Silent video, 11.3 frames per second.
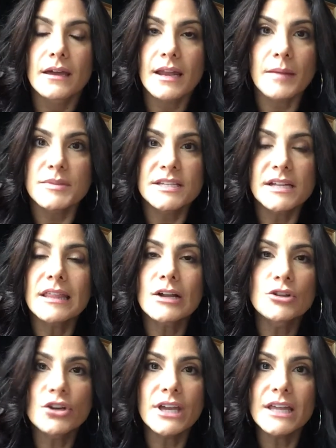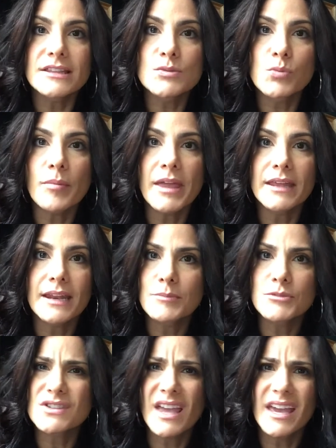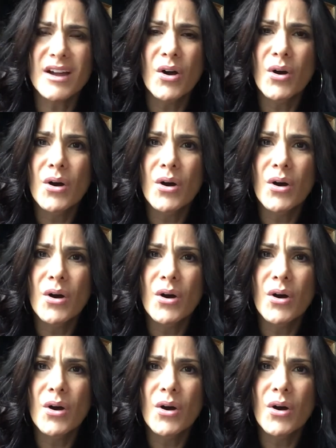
And I'm sitting there looking at this woman, and I'm just like,